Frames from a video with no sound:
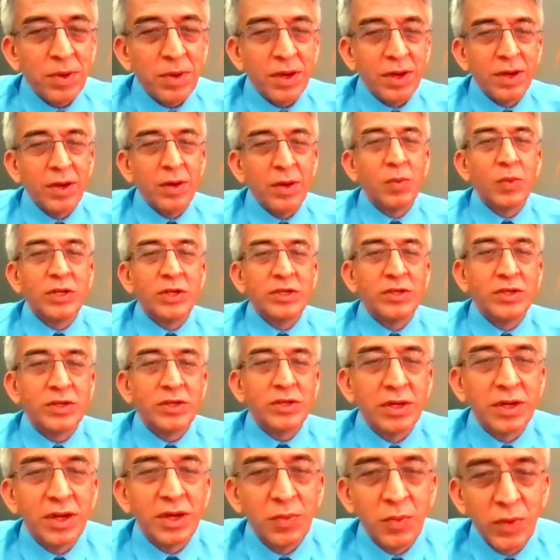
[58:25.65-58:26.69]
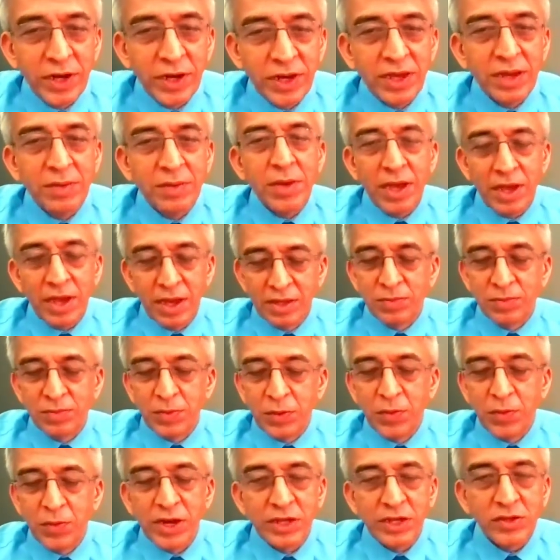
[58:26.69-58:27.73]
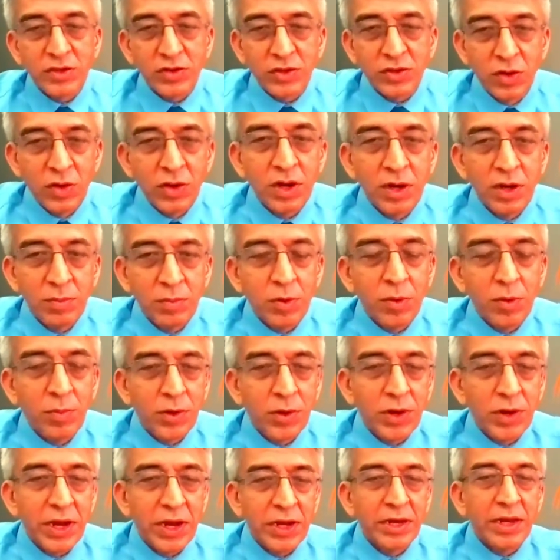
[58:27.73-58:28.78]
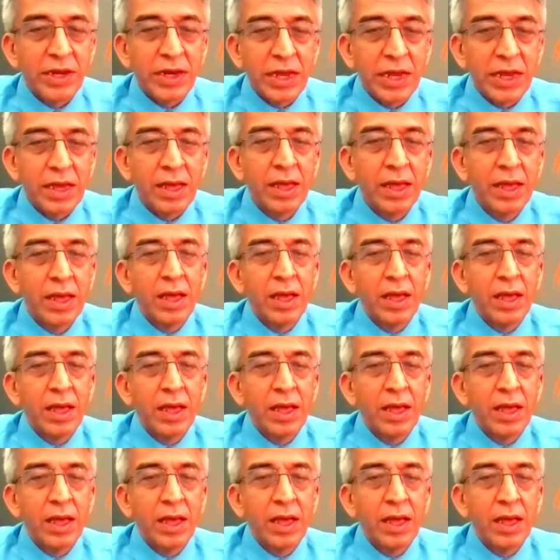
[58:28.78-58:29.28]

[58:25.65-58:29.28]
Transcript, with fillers: uh, which uh, B D M A has been very strongly propagated.